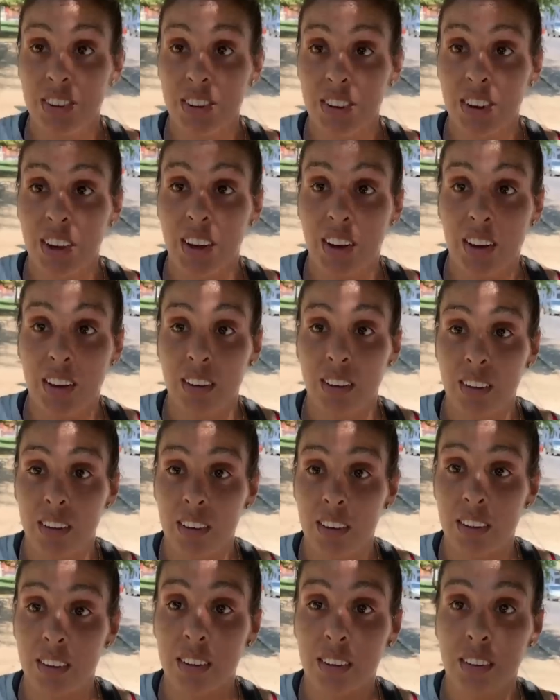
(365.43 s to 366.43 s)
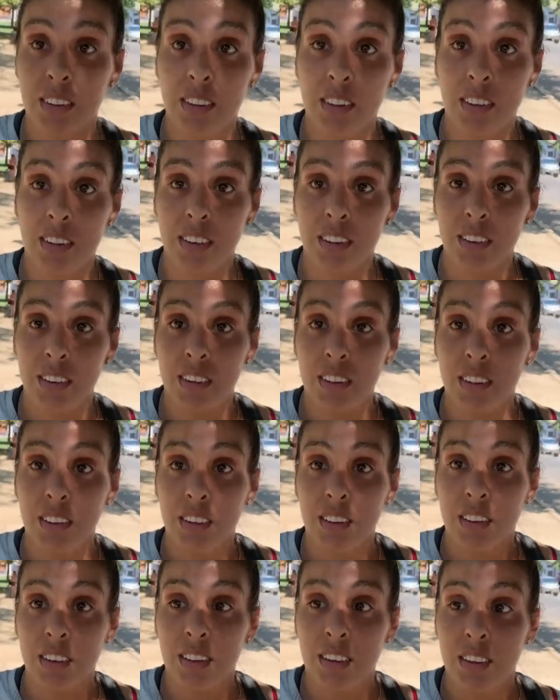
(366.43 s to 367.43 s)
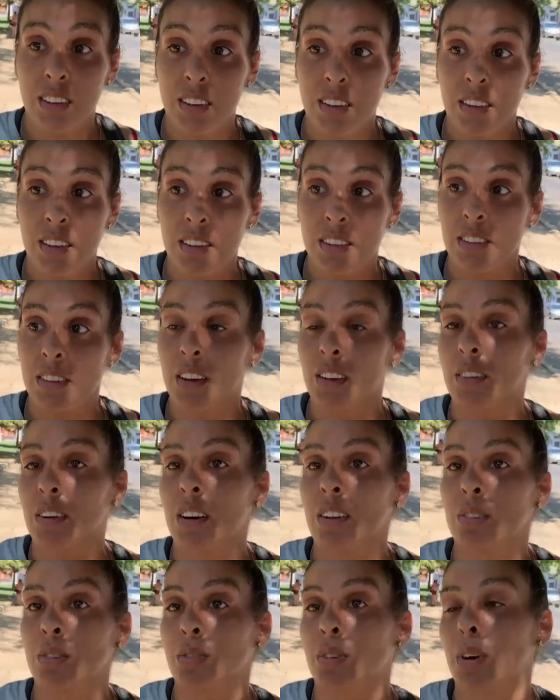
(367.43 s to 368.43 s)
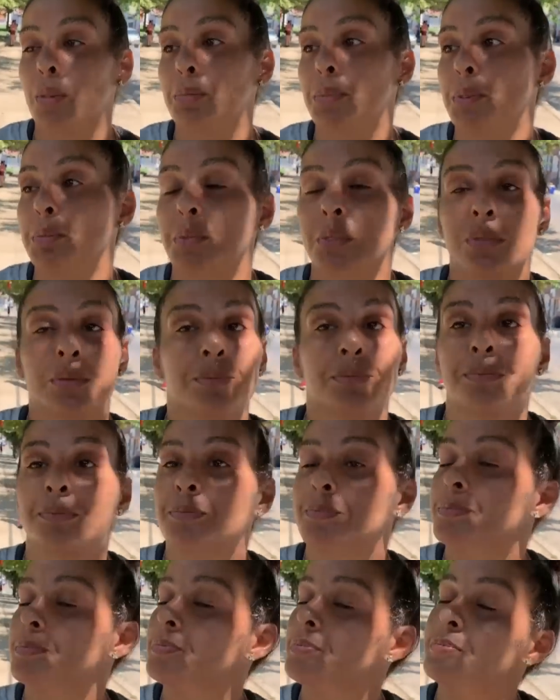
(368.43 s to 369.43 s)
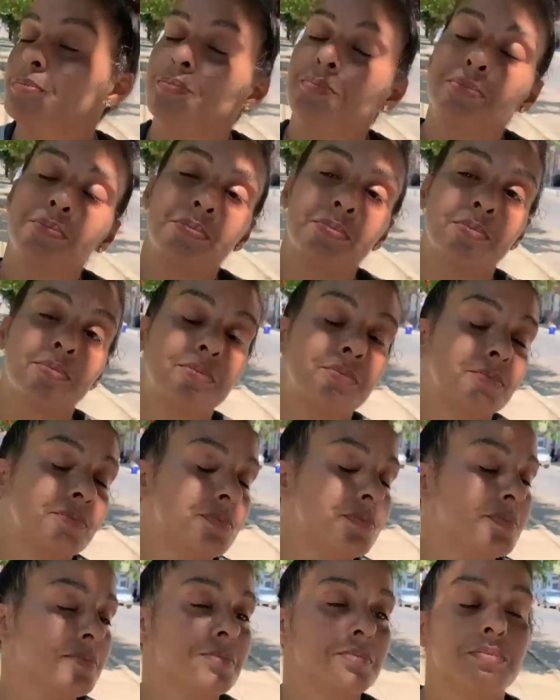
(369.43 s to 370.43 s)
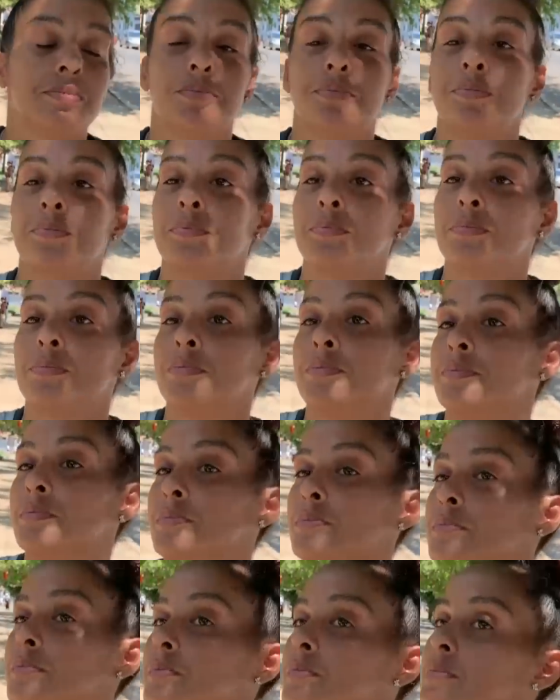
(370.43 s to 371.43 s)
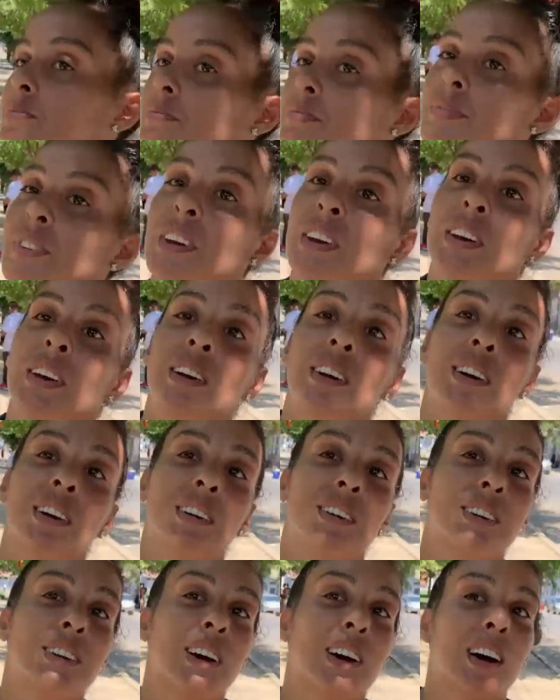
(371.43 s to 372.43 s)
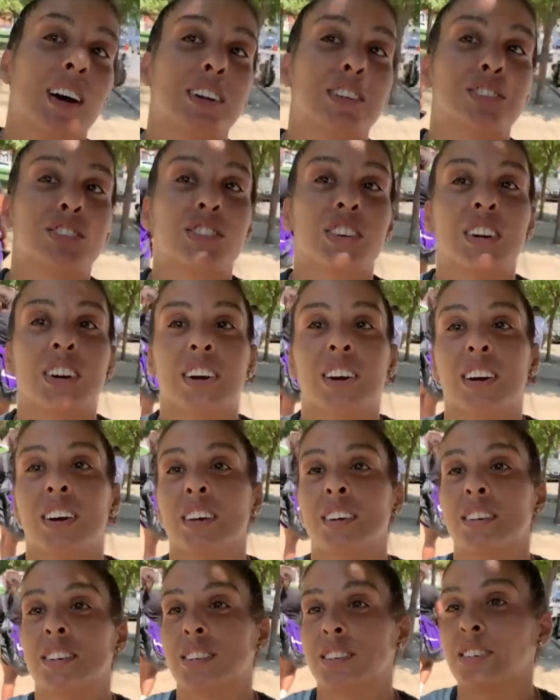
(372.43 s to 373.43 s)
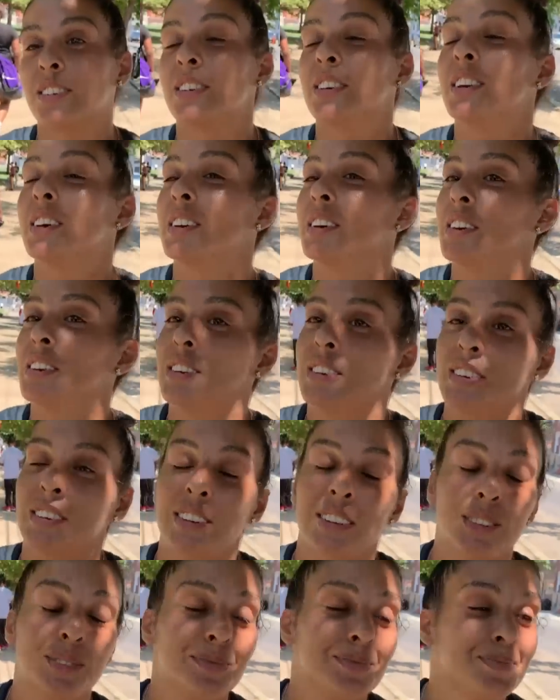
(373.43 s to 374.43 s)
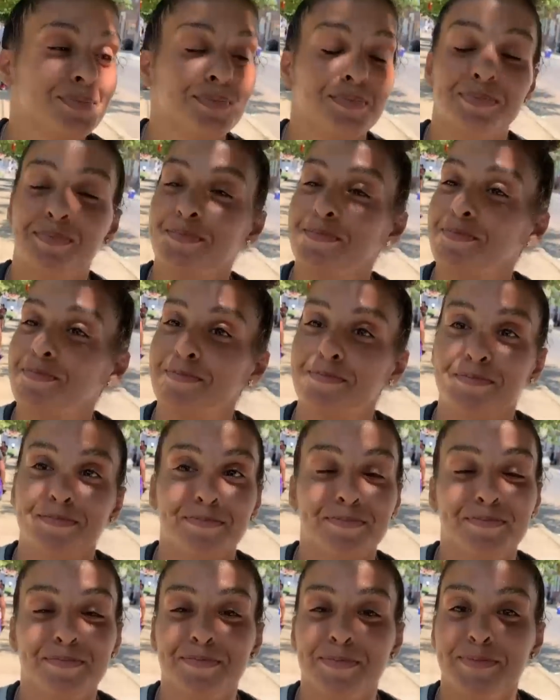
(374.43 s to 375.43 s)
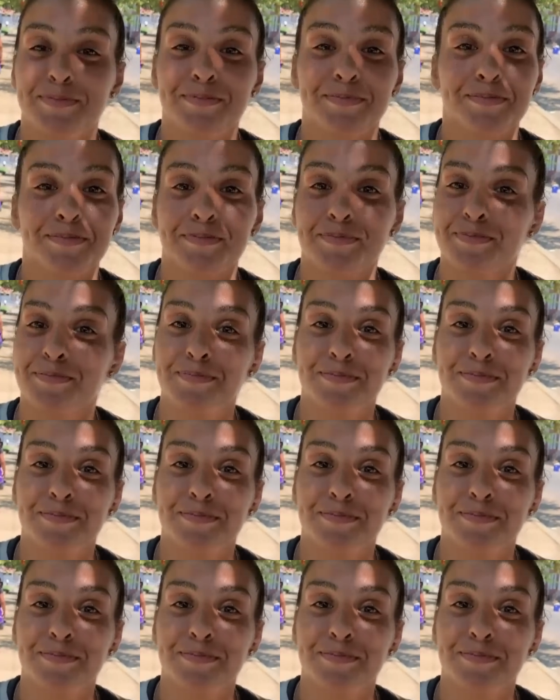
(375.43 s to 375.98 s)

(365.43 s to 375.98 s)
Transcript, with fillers: Have you ever robbed somebody for your addiction? No, I don't rob. People. You don't rob. You don't steal. You you keep good morals even though yeah, you have an addiction. I Yeah. Right. You don't do what other addicts do out here.